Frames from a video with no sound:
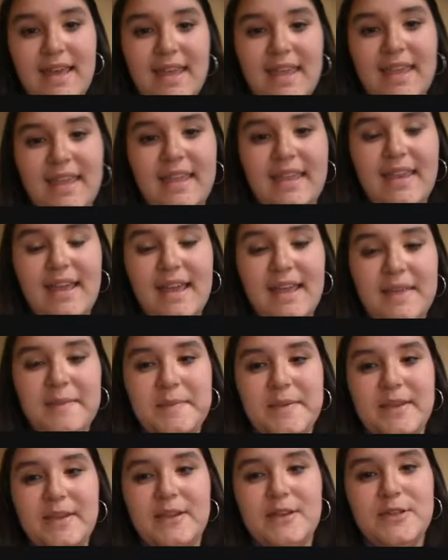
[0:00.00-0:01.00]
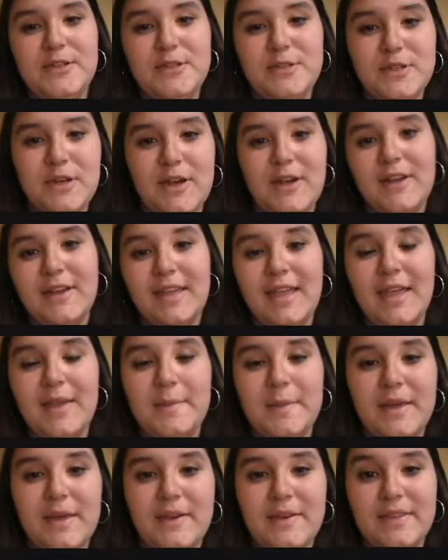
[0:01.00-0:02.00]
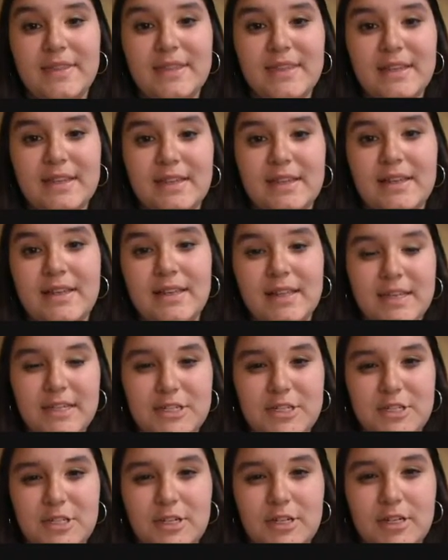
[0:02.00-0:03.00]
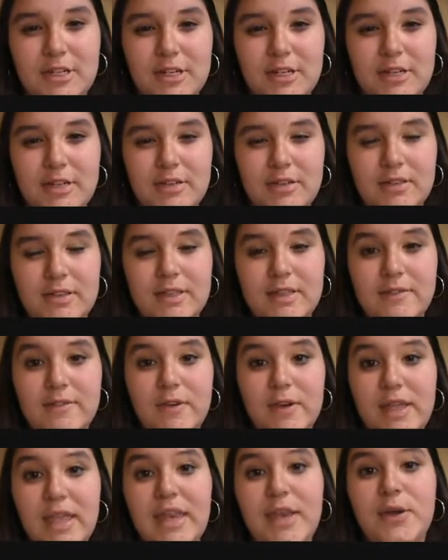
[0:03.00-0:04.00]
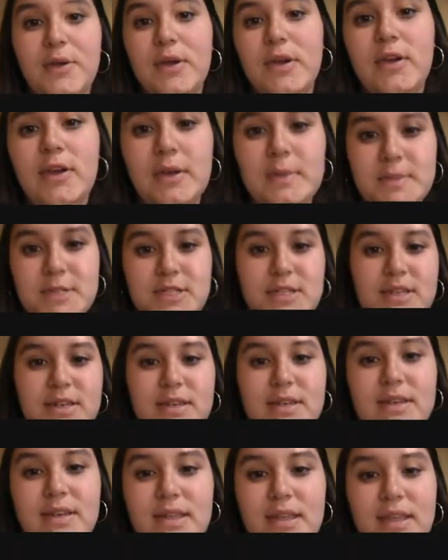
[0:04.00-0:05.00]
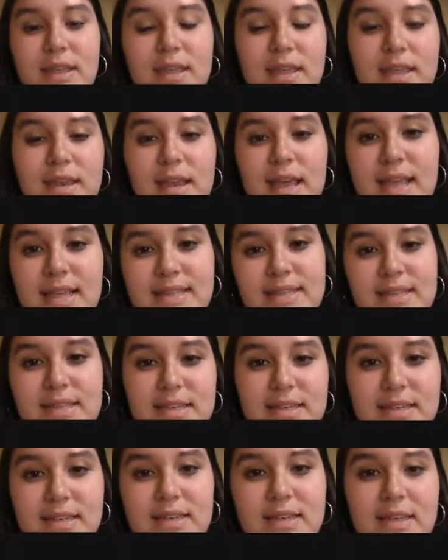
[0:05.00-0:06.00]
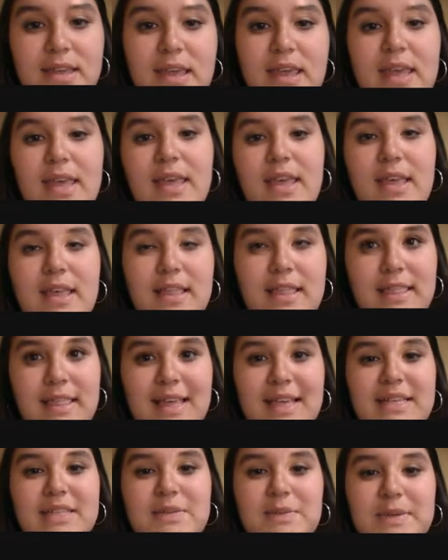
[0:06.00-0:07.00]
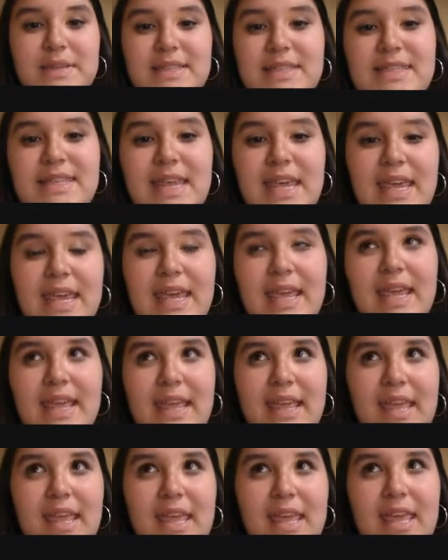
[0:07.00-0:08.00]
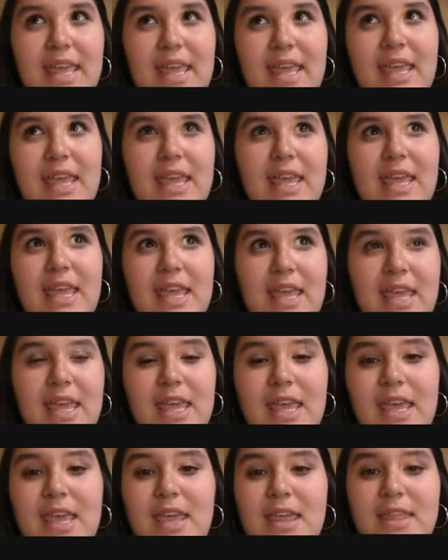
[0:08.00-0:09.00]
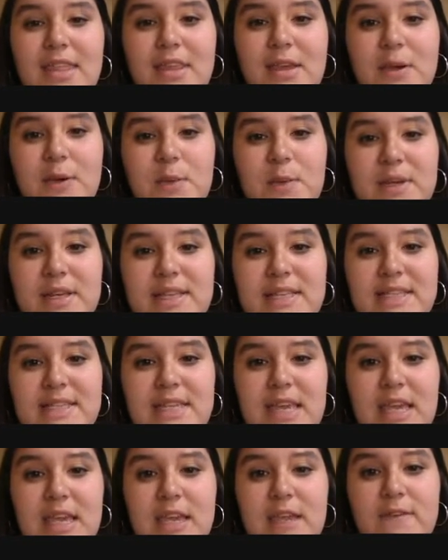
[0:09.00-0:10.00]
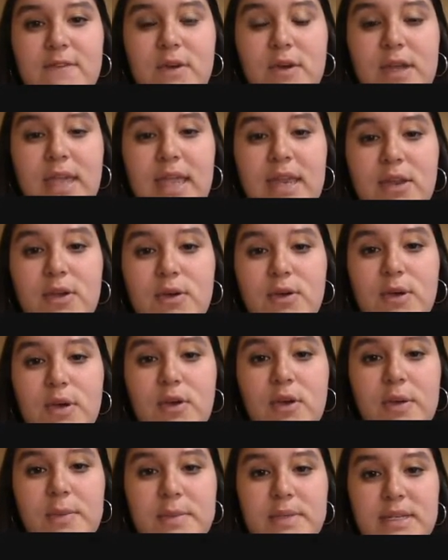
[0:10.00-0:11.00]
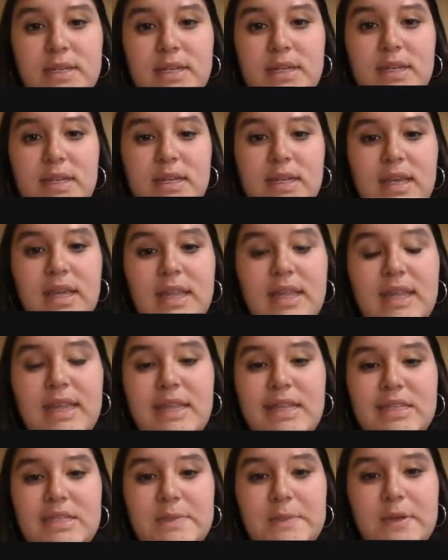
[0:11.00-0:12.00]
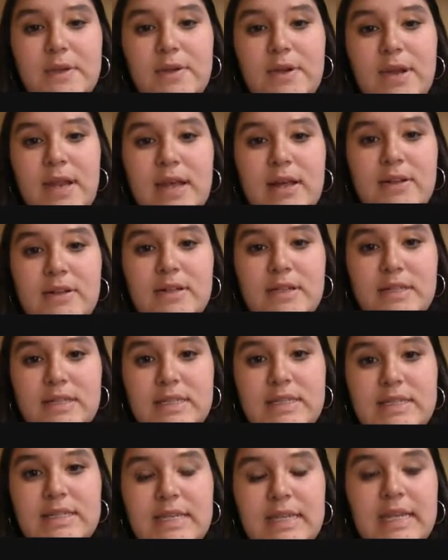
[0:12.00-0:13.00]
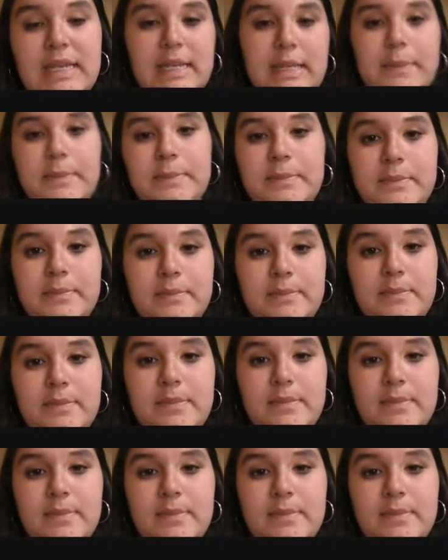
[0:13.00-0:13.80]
and I am here to talk about the volcano eruption in Iceland. Last Wednesday, there was a volcano erupted and it spewed out steam